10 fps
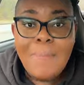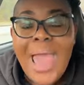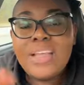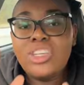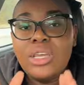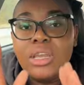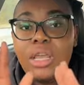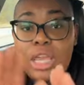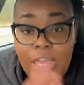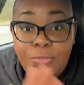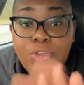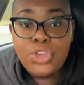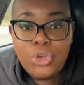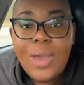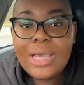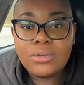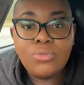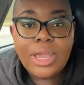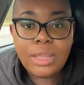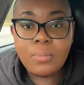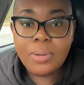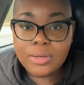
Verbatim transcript: Imagine if you, as a regular